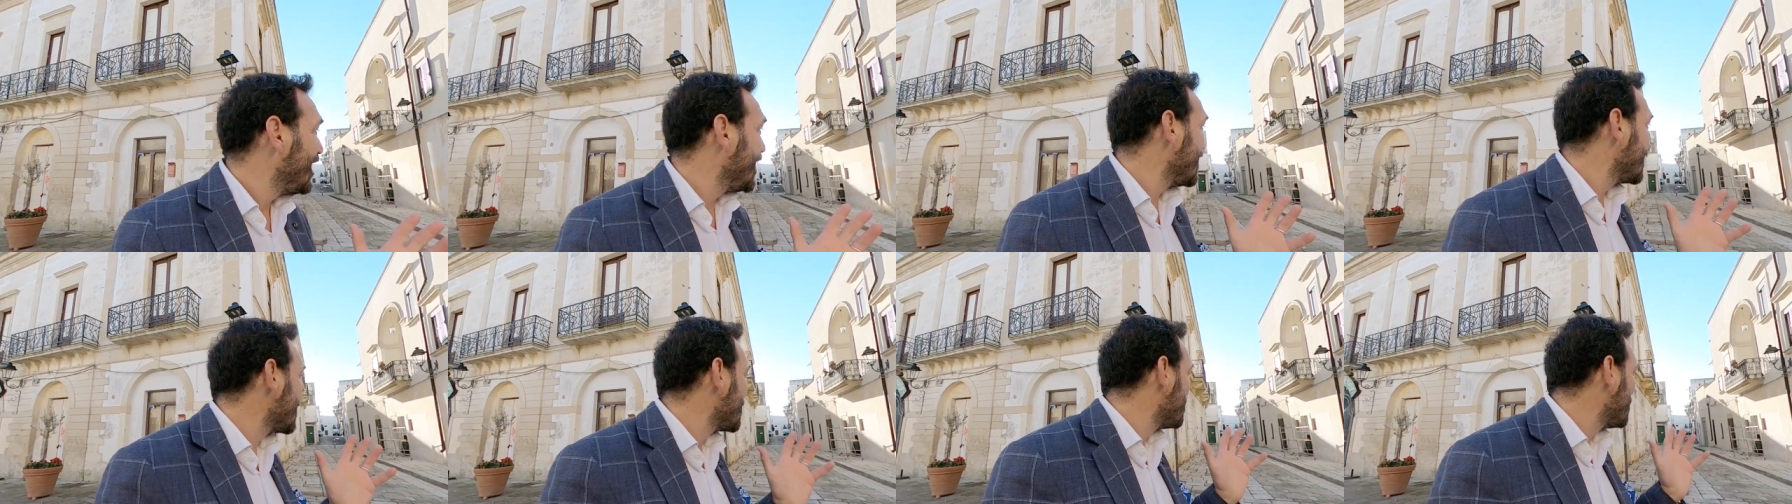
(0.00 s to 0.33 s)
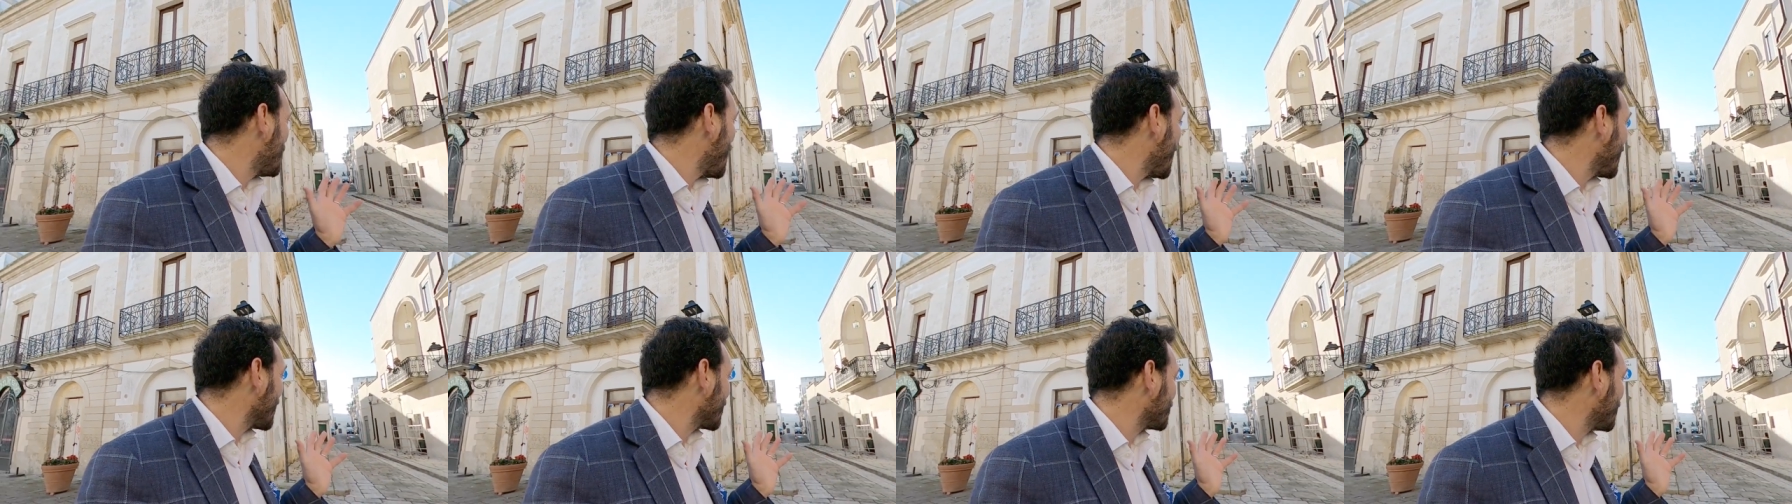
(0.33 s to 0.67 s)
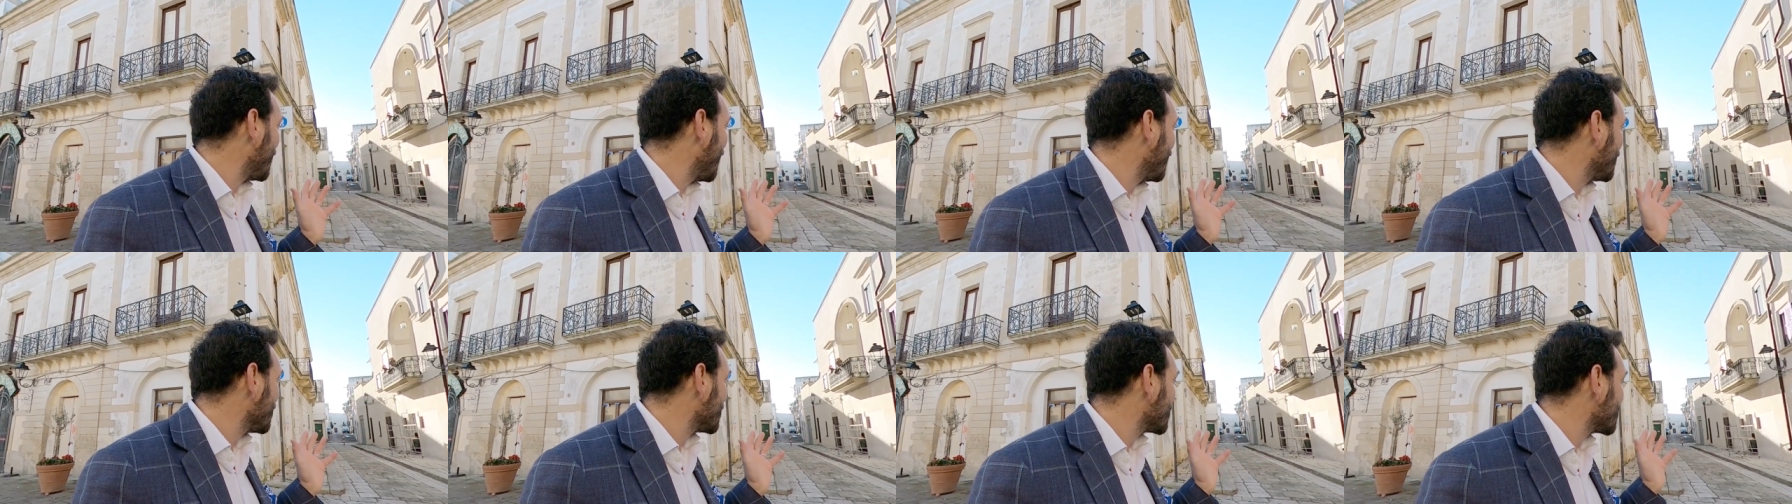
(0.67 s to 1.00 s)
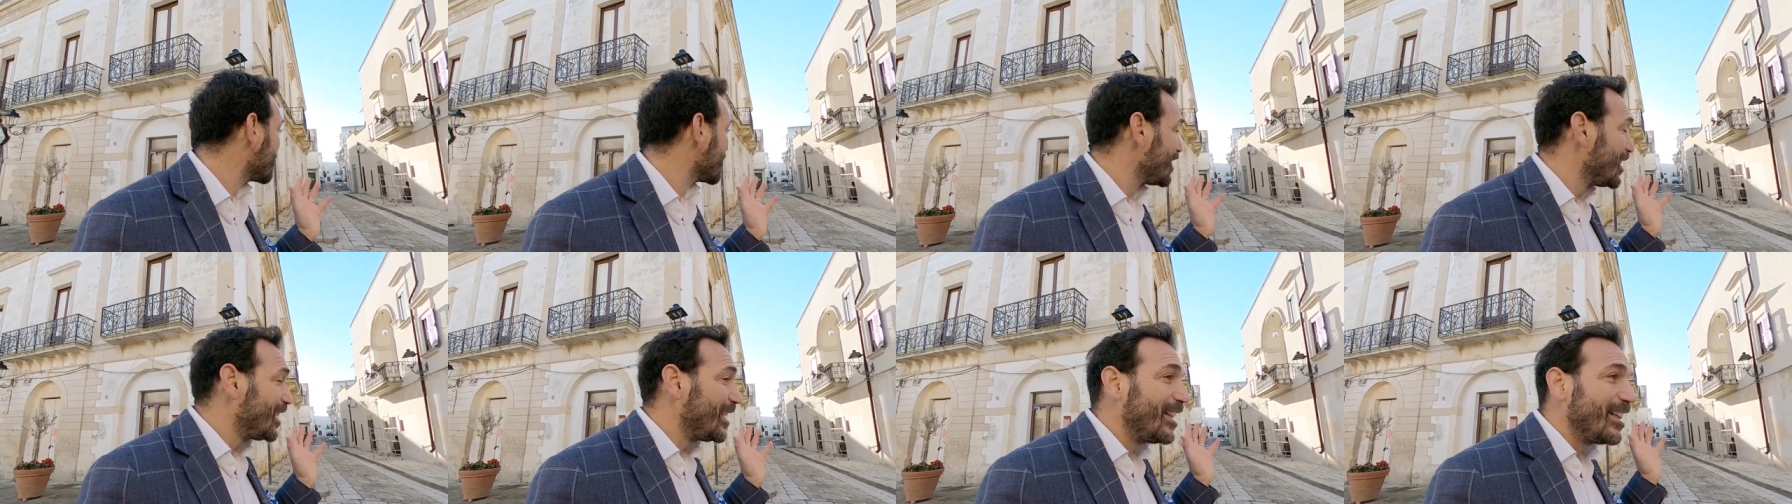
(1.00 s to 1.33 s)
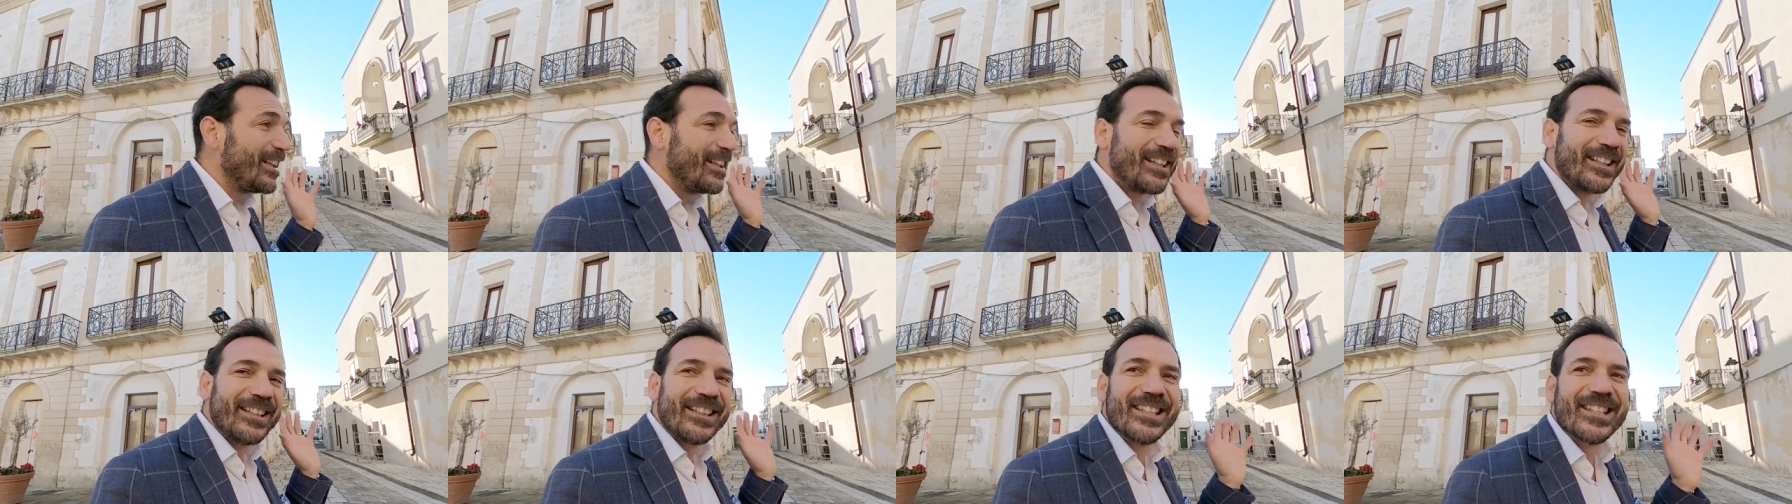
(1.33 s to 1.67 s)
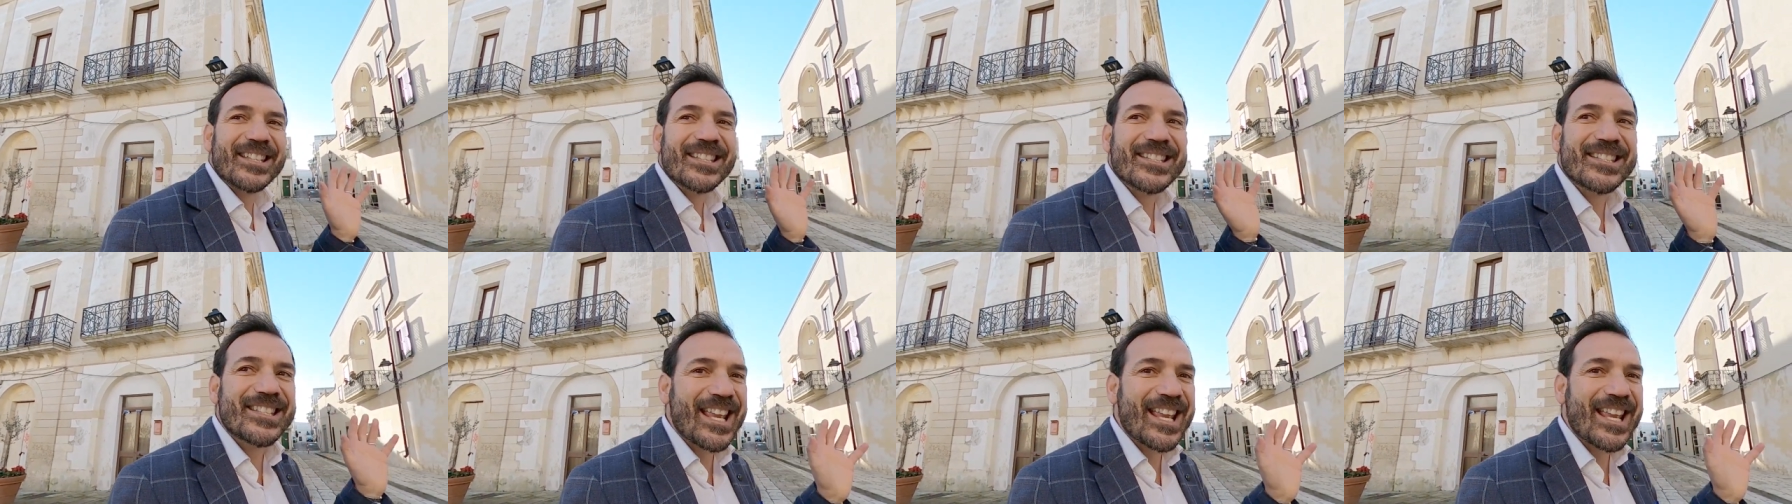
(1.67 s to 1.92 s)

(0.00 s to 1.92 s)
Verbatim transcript: in the background the